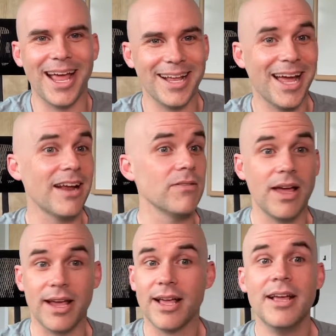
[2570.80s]
that kind of
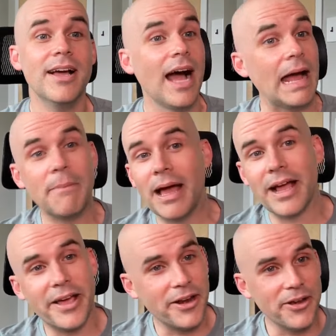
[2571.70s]
like, I'm
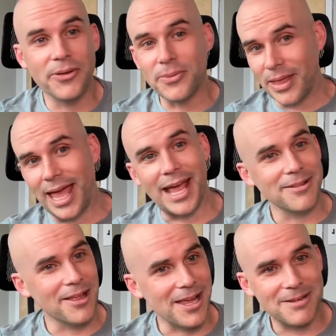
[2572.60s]
not going to do that.
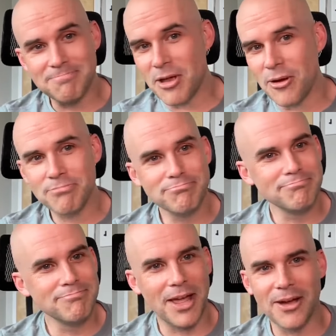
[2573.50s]
Like, nope,
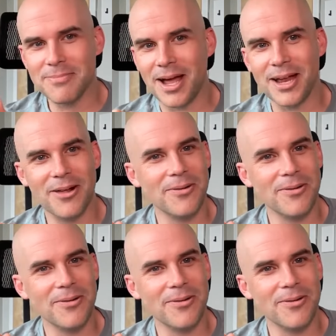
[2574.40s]
nope, I don't,